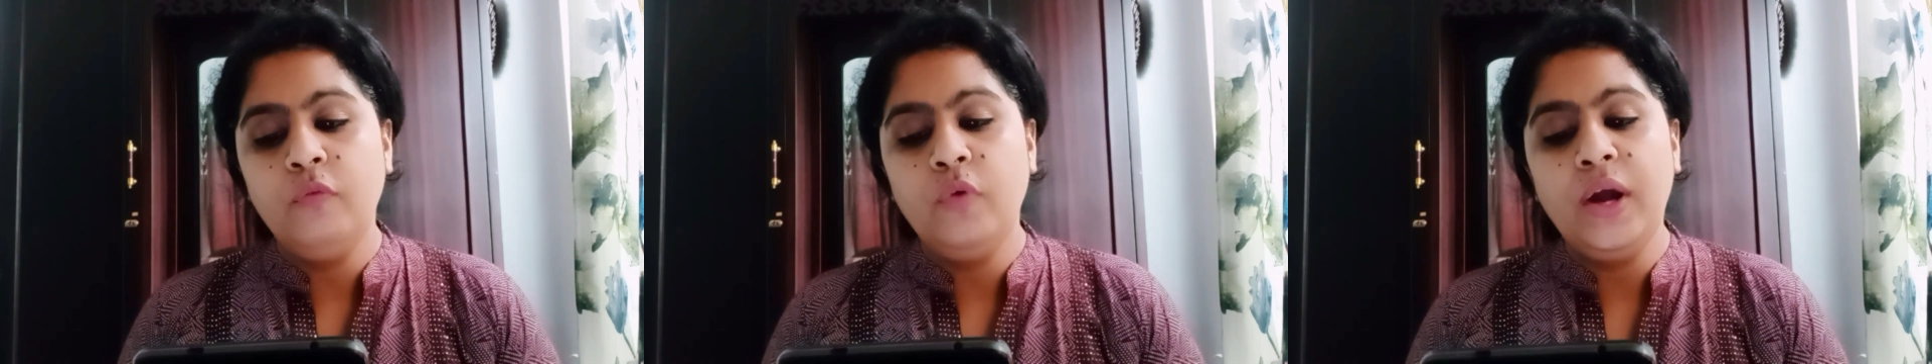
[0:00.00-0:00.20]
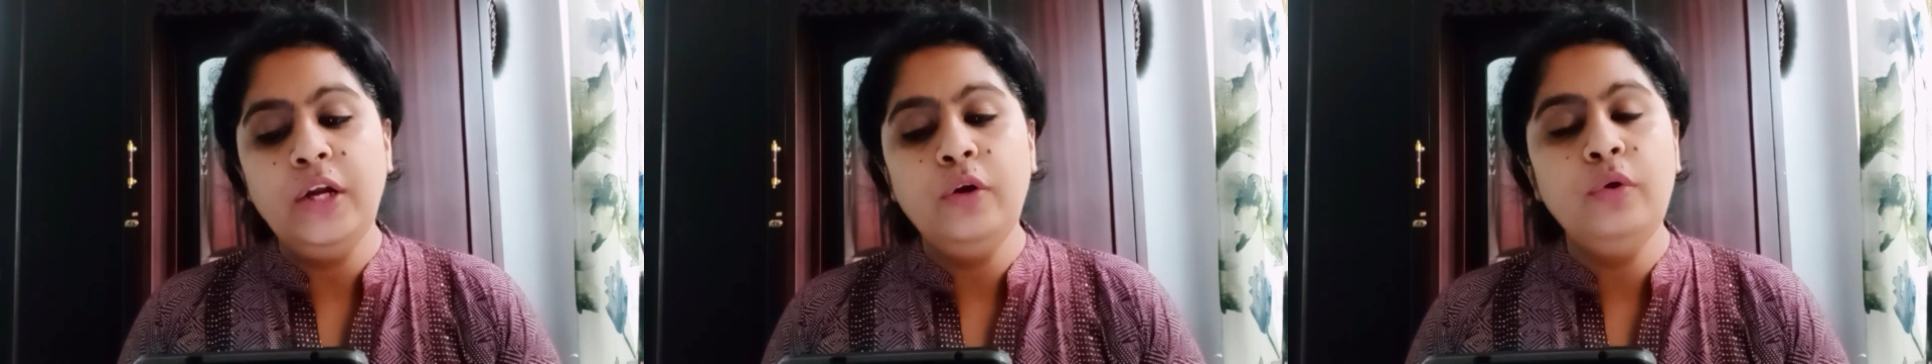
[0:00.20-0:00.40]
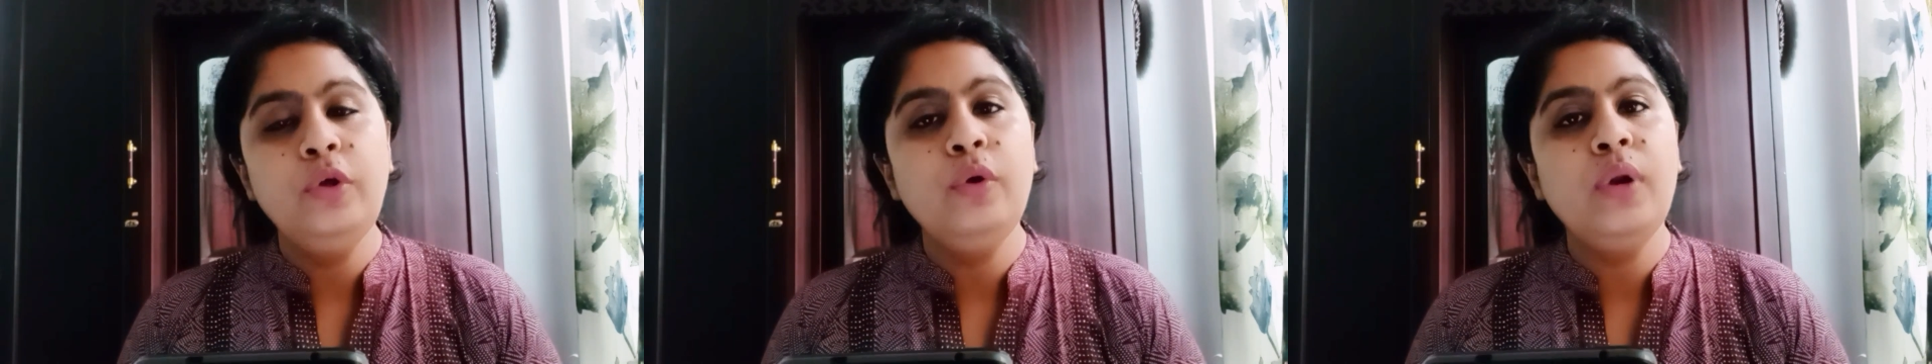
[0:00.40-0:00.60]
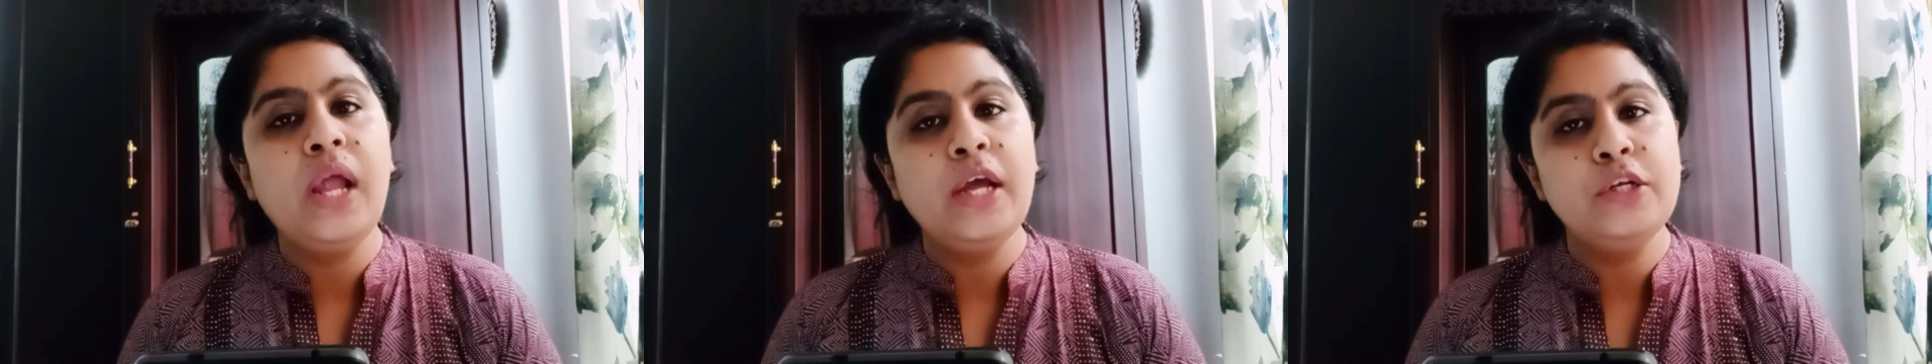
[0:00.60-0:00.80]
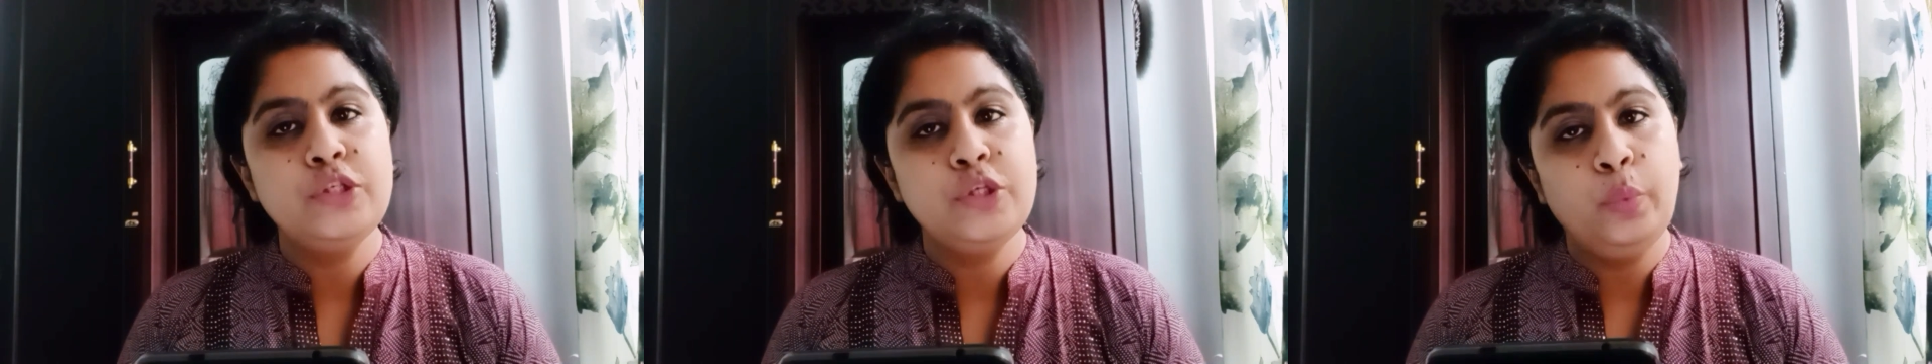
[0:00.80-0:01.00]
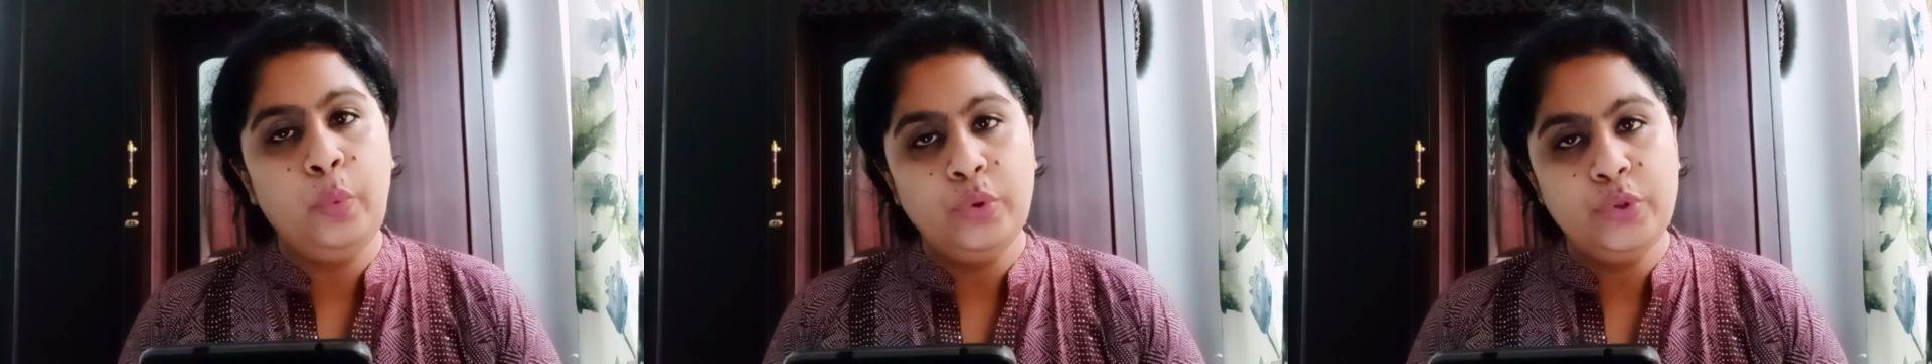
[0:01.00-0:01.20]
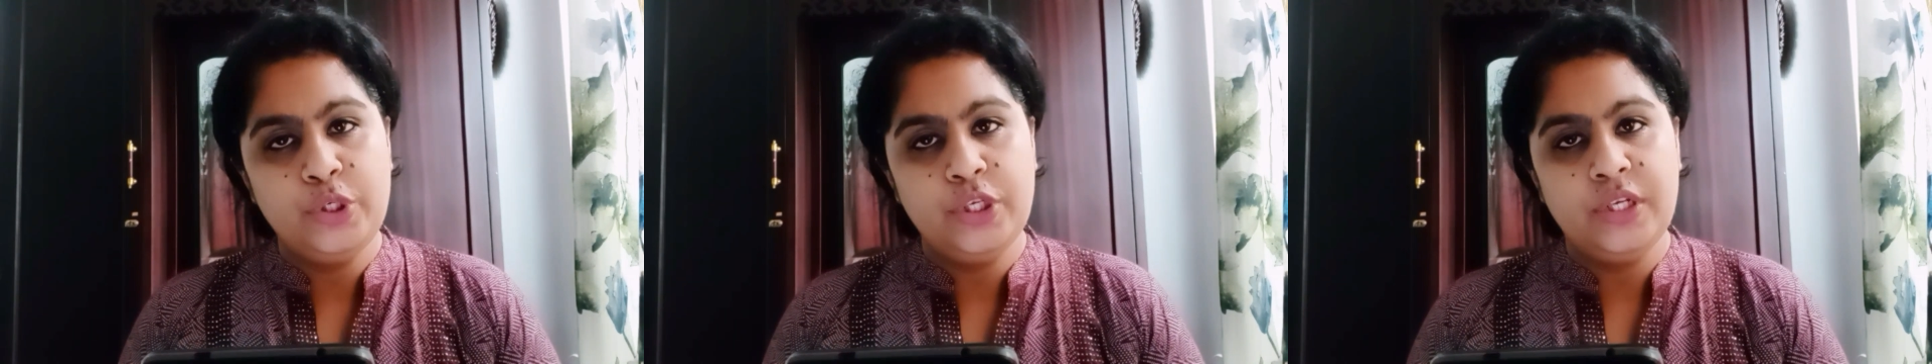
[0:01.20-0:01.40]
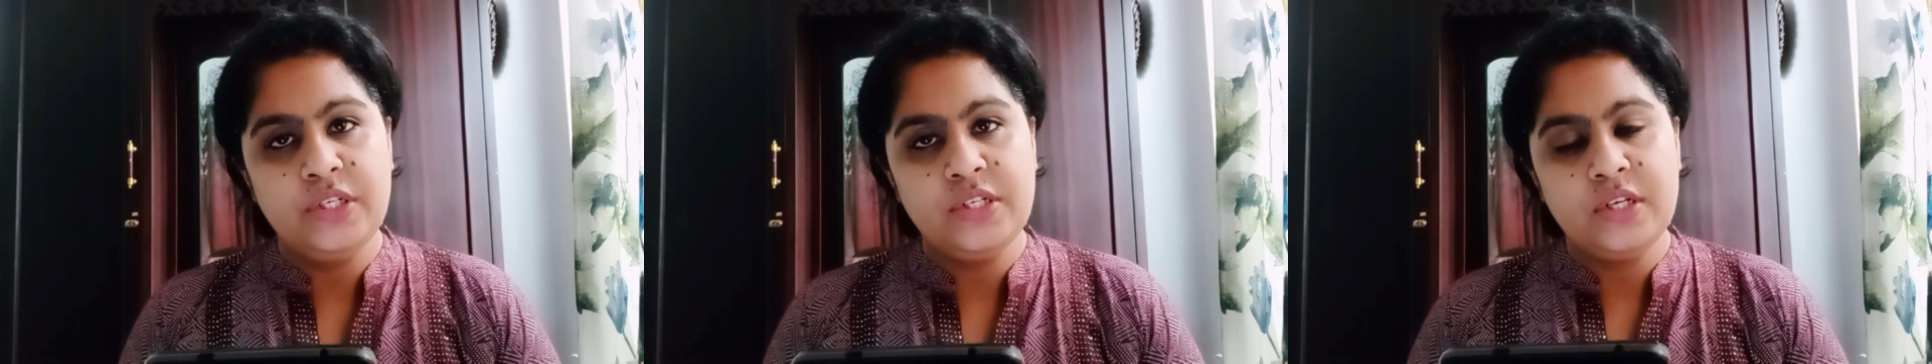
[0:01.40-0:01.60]
why do you like to
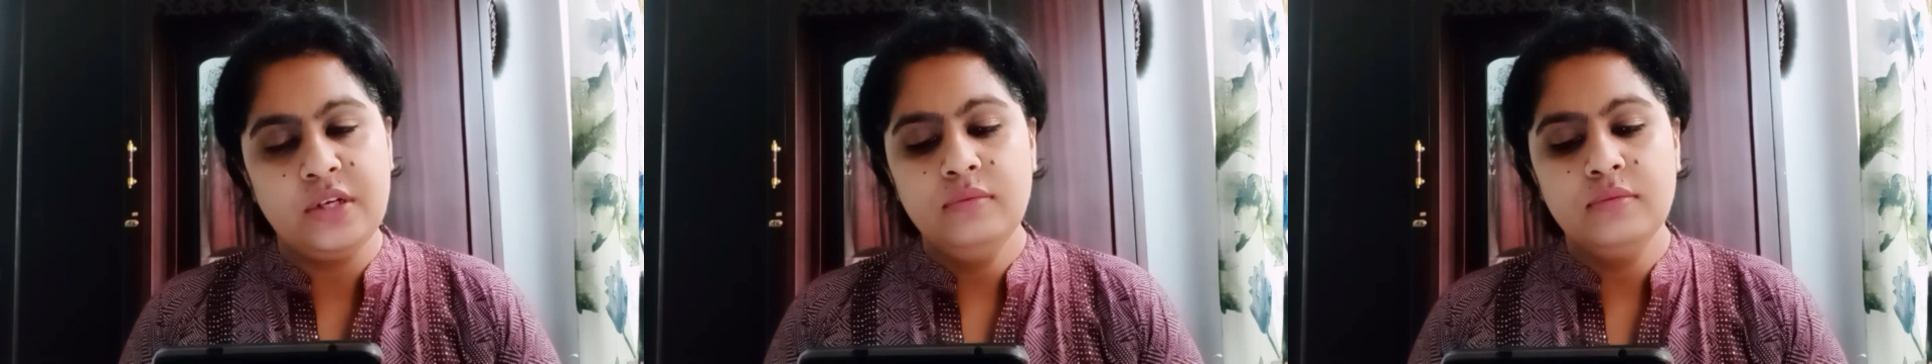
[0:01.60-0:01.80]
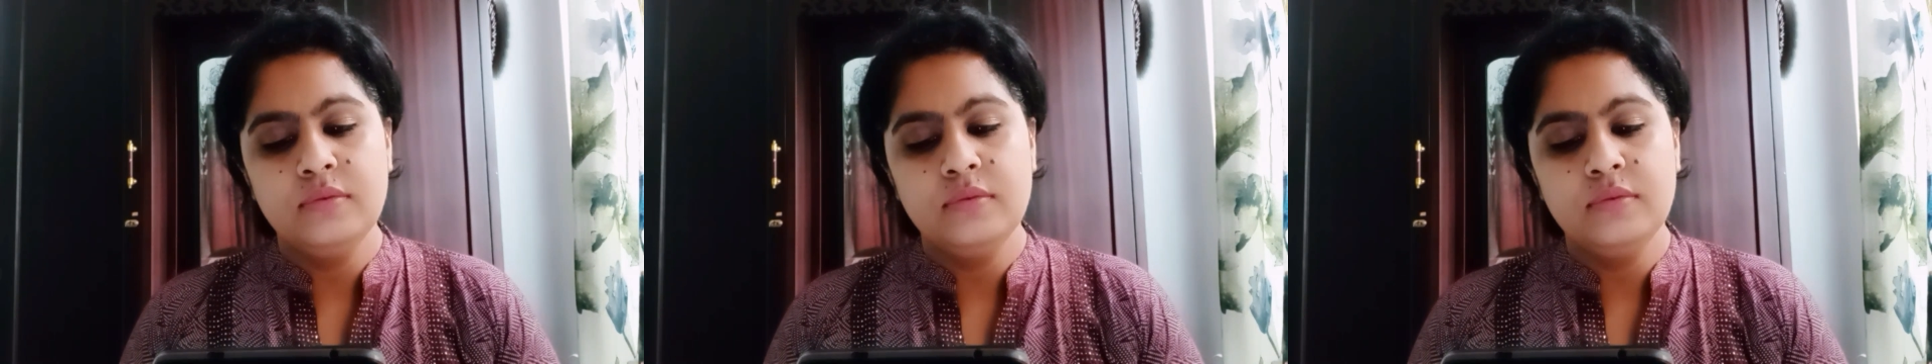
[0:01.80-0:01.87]
watch it?